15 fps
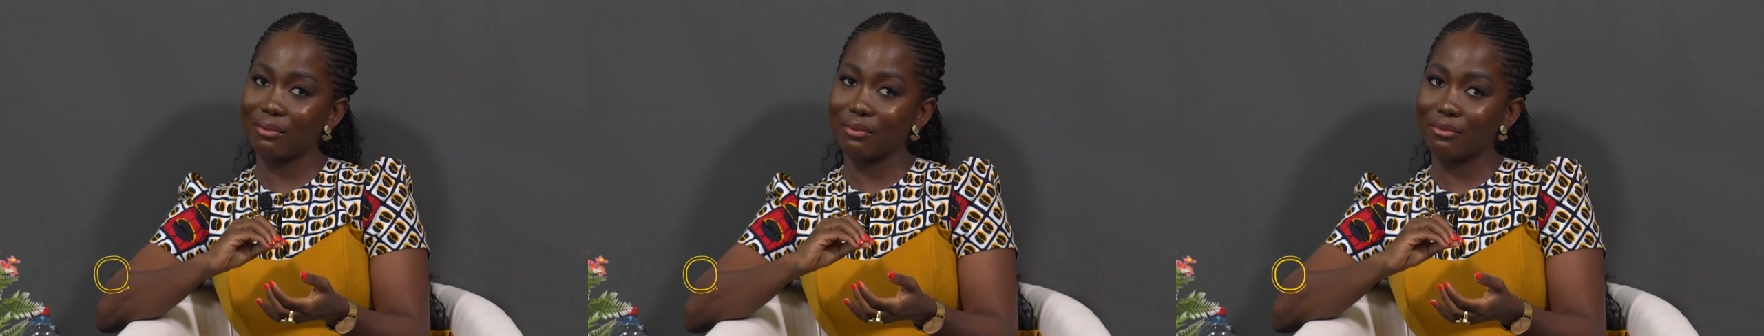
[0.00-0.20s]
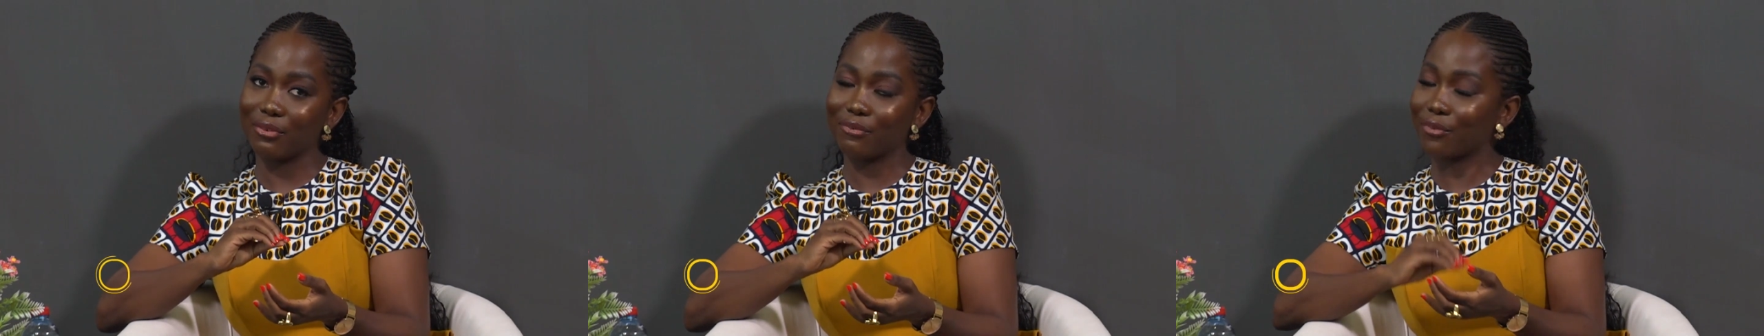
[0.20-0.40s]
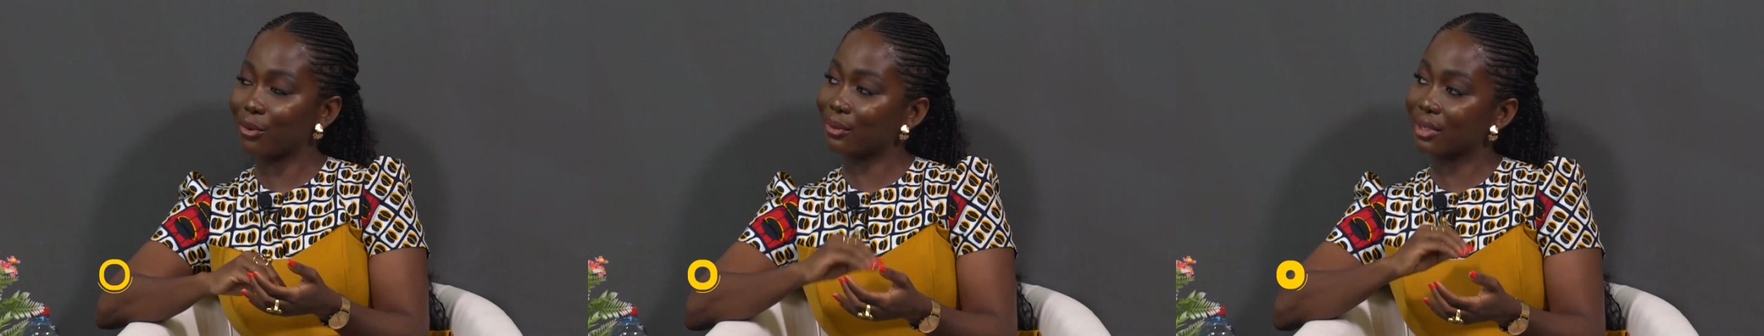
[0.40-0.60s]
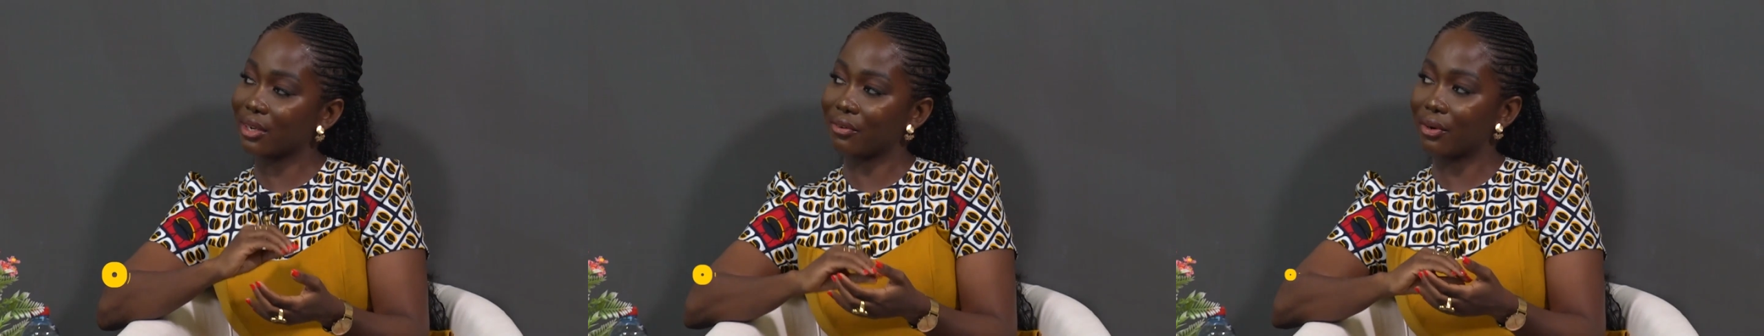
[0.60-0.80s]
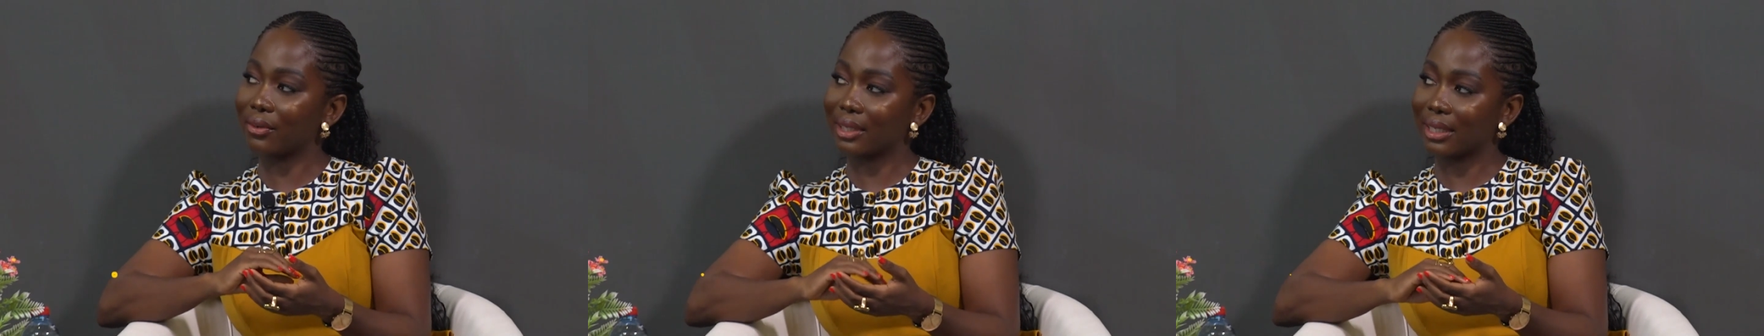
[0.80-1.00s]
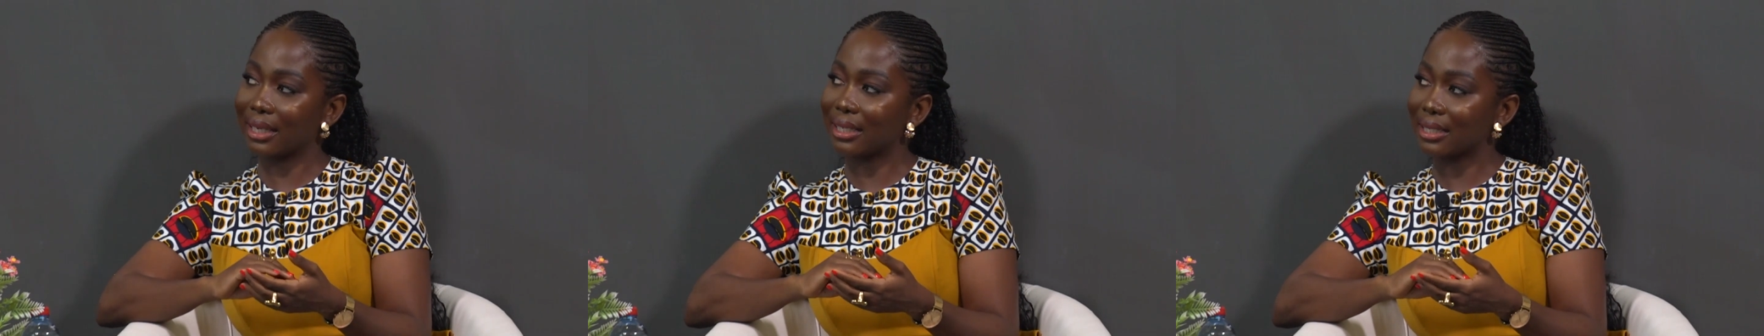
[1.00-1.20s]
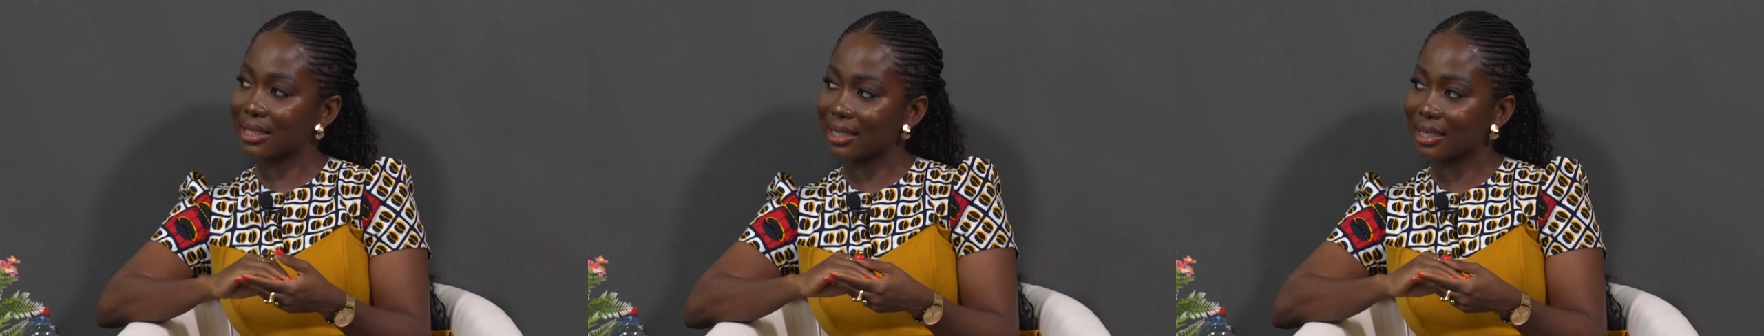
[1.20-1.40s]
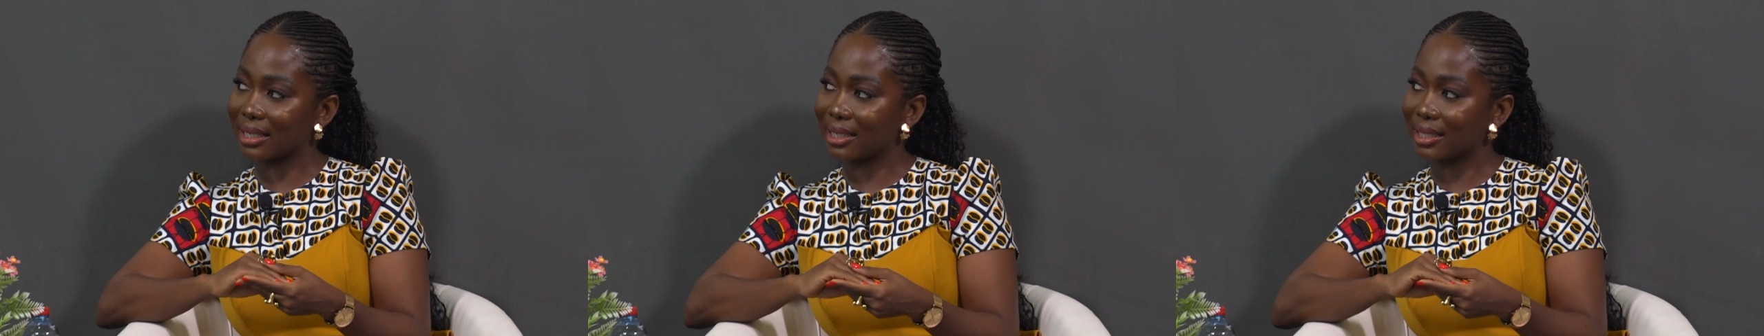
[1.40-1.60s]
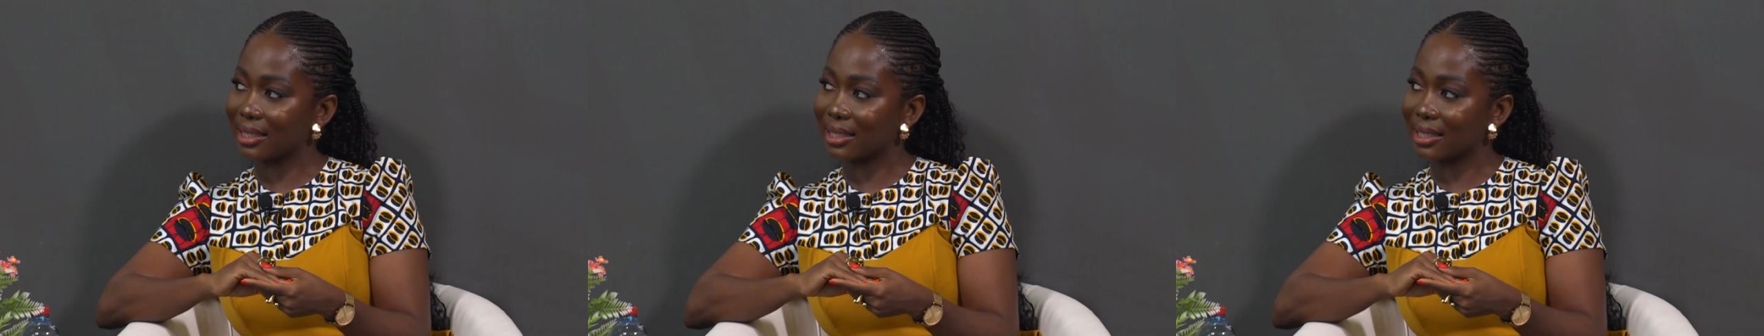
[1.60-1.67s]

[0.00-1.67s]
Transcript: revolves around the internet.